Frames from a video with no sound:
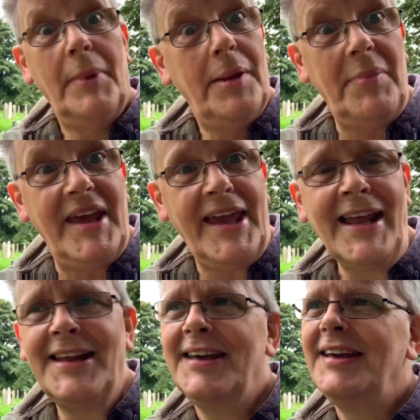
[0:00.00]
me again.
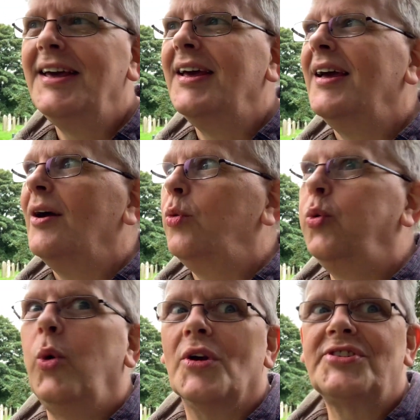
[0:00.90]

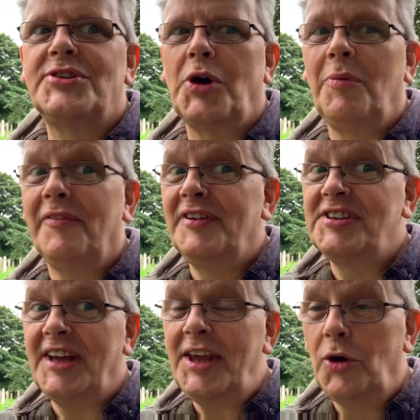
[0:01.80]
What's the topic for
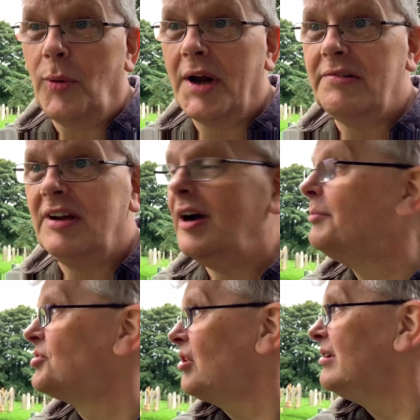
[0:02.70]
today, you're wondering? I'm
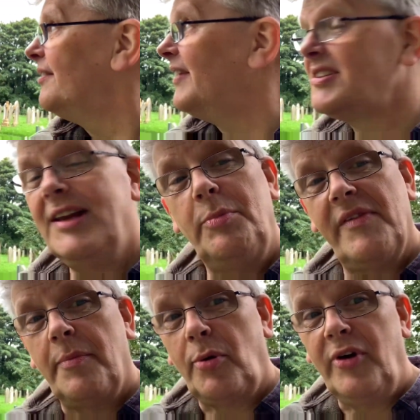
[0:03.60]
sorry if there's a little bit of a
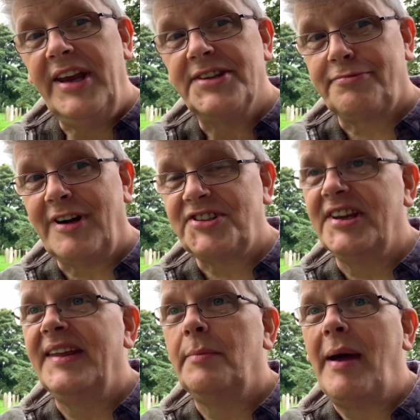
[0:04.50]
breeze rustling
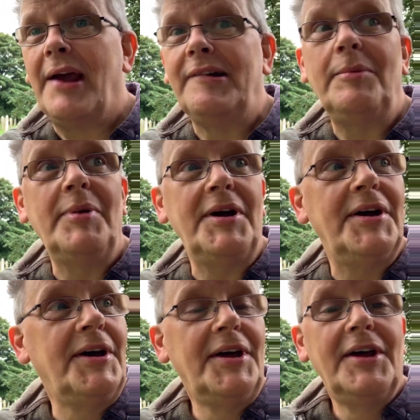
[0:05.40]
in the background, but
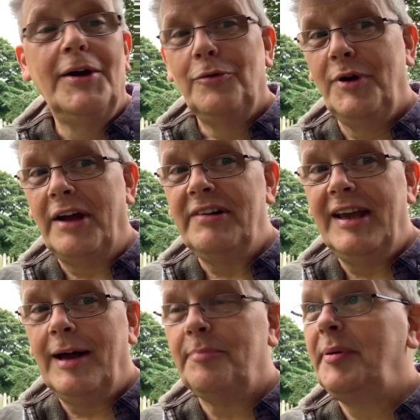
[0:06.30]
we're currently
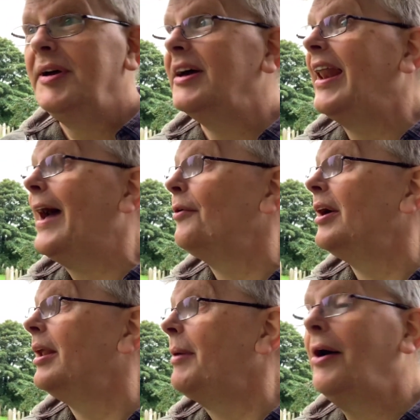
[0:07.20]
up and out
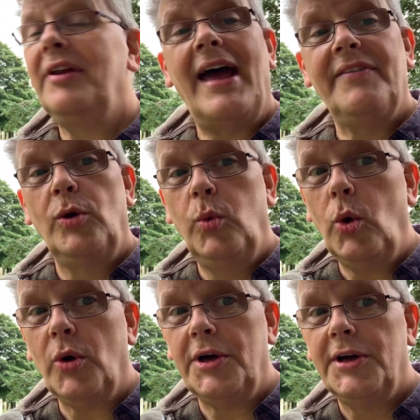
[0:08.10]
and about and having a
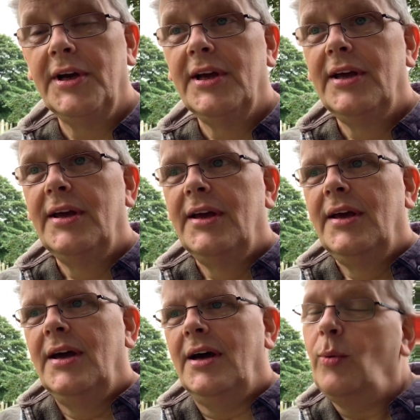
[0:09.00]
walk.
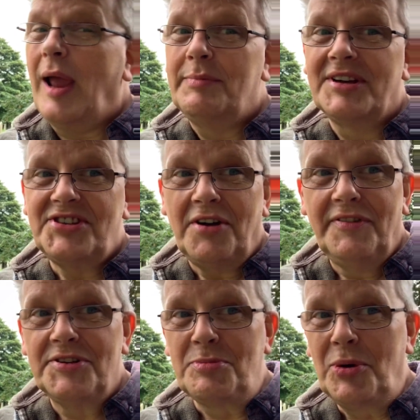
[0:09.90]
I weighed myself
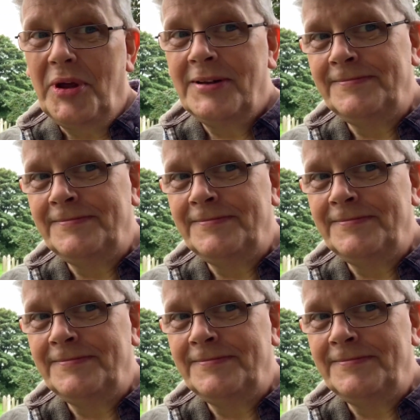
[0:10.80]
this morning,